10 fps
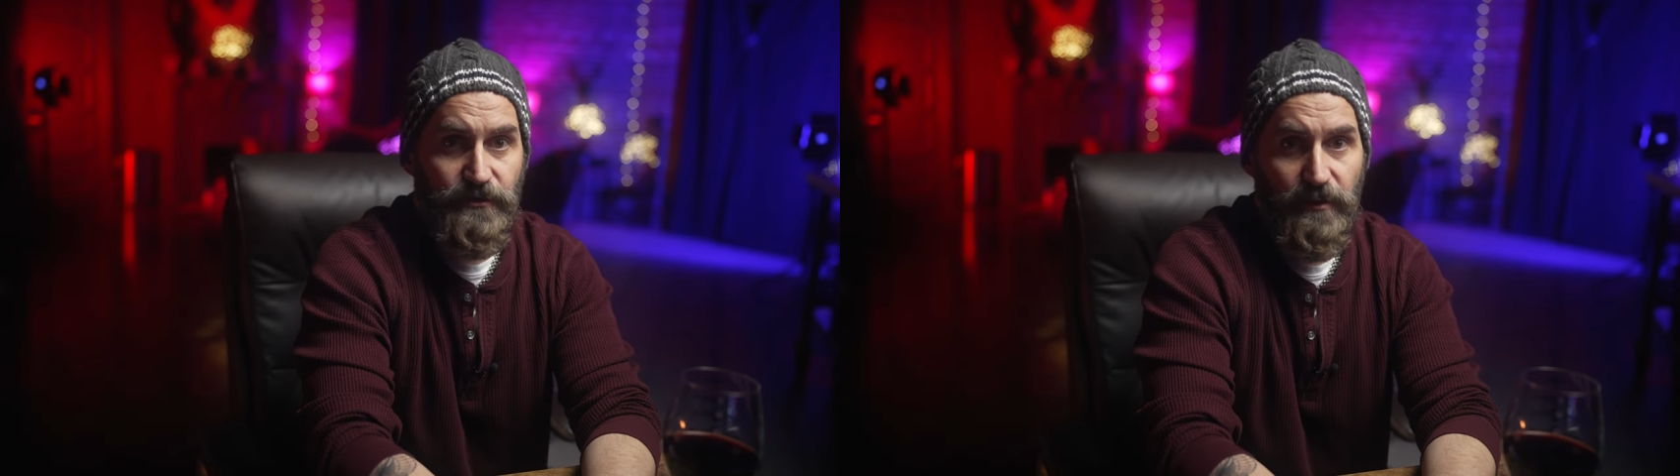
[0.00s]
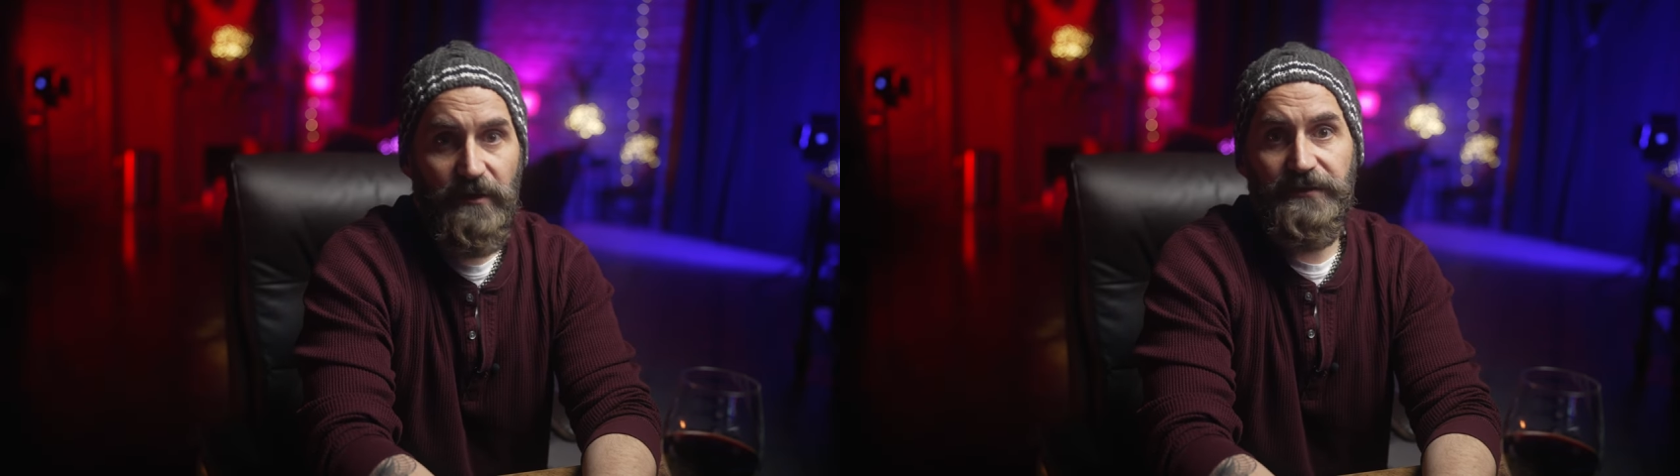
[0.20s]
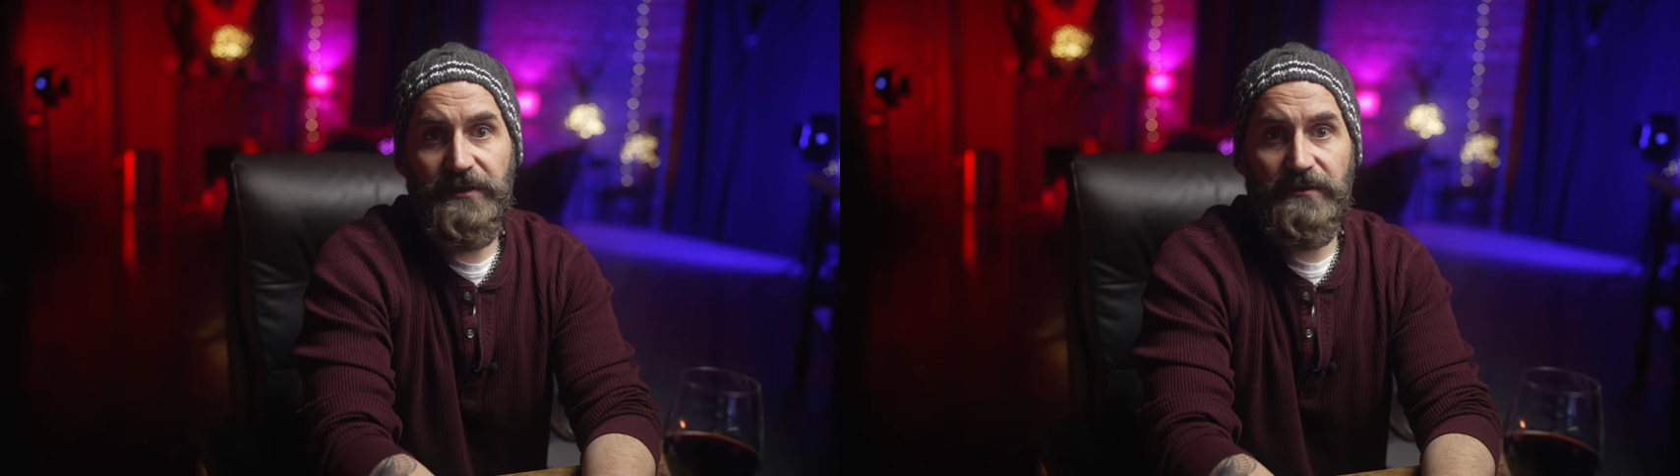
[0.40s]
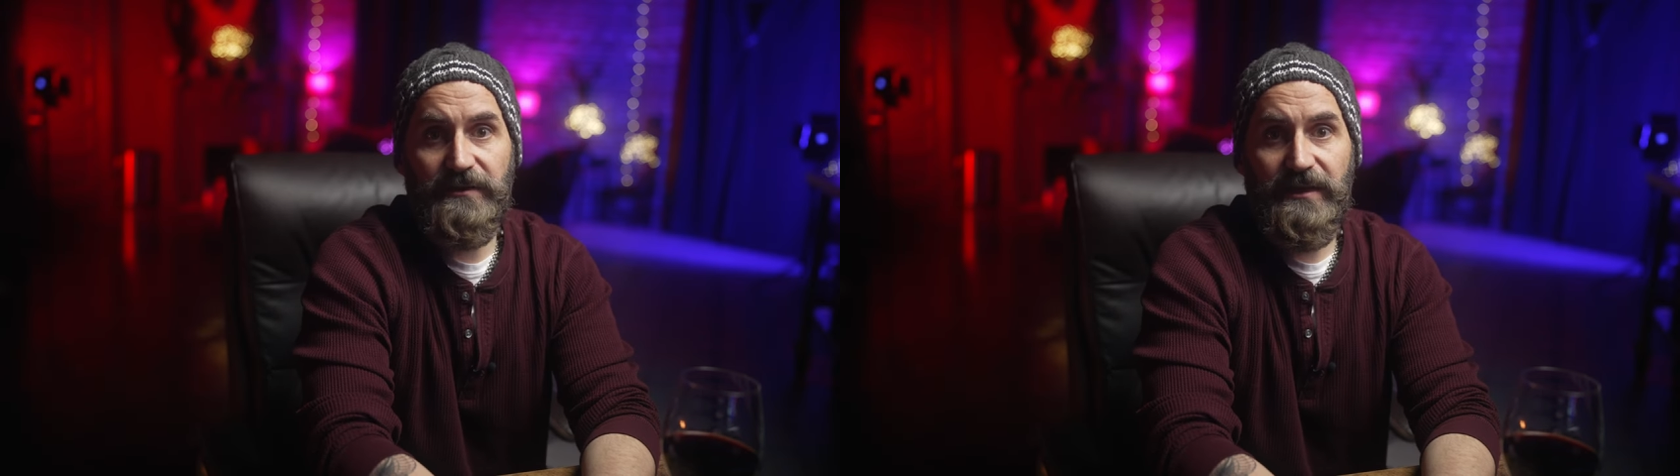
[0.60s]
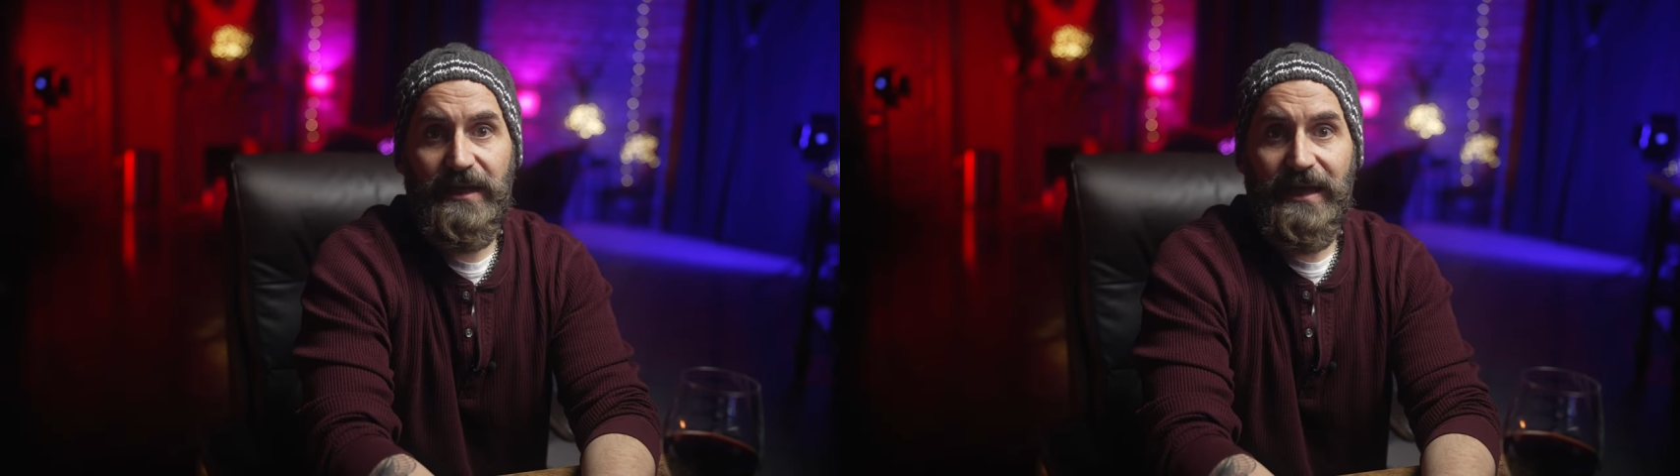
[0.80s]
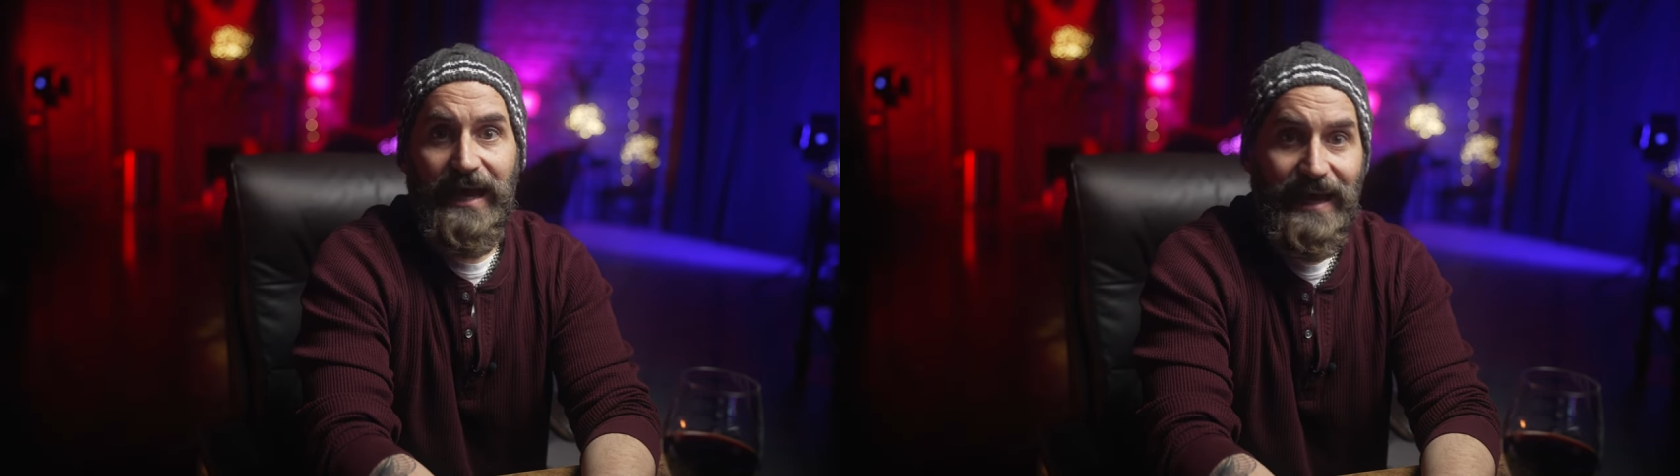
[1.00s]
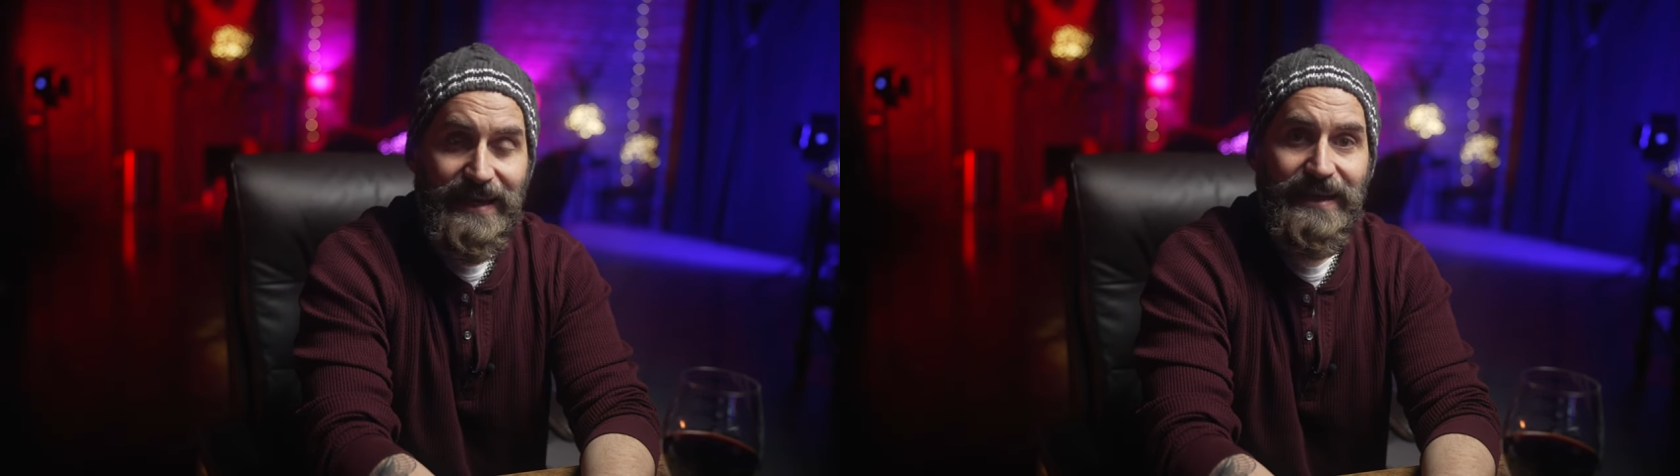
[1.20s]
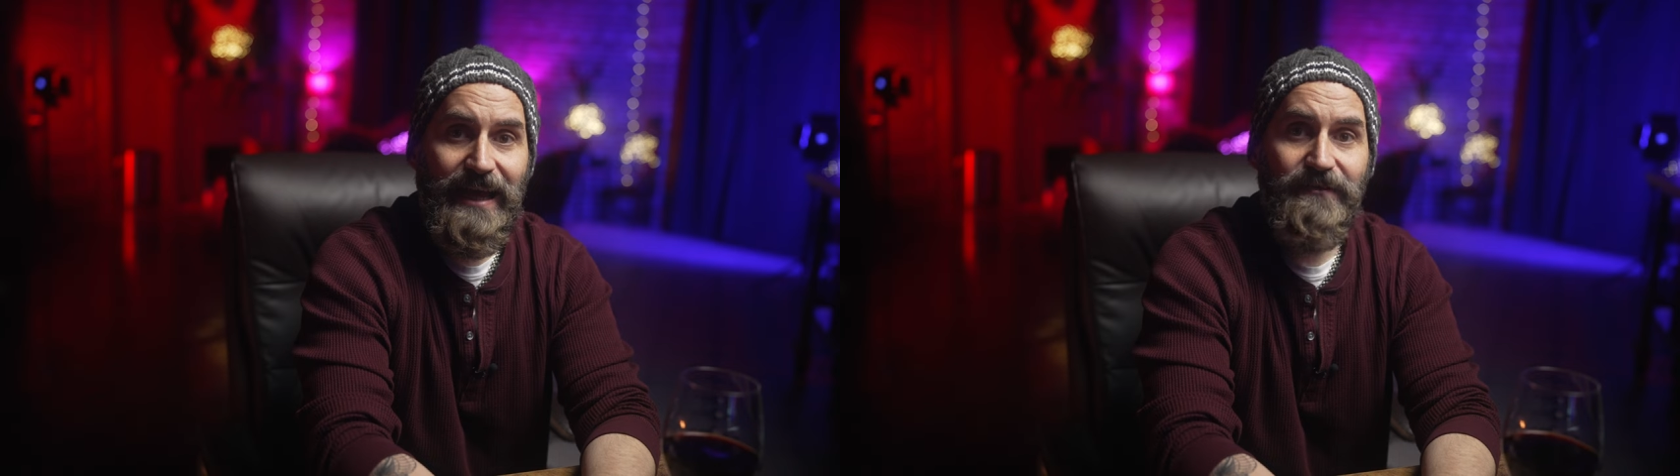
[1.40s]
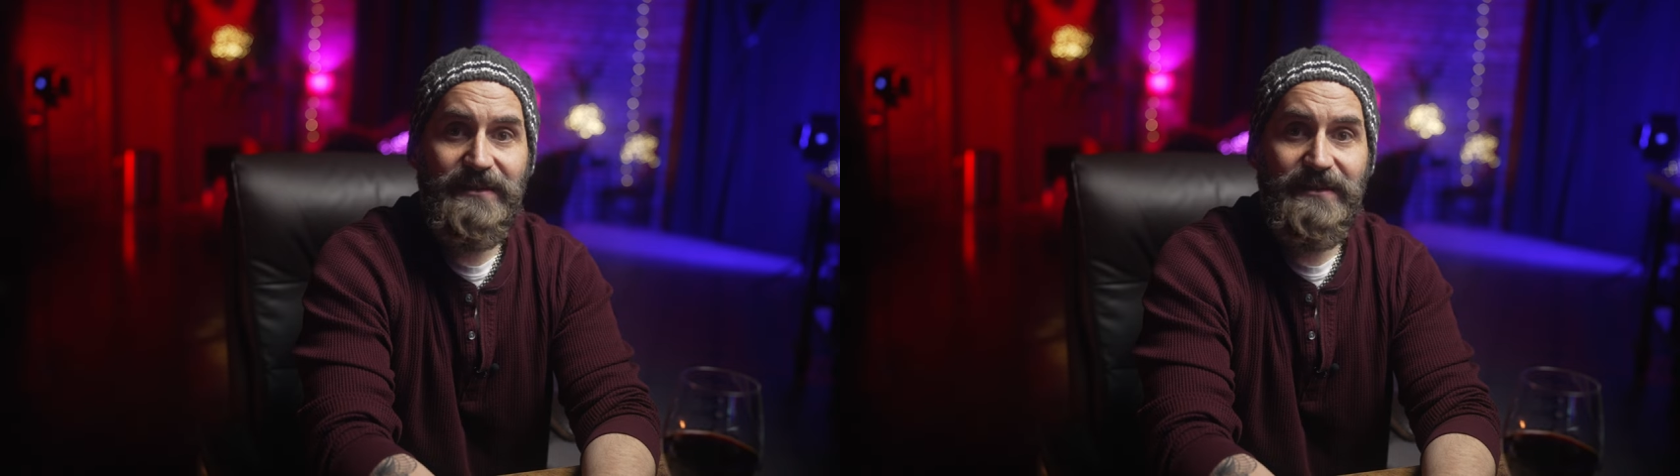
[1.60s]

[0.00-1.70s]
in 12 years, I didn't have a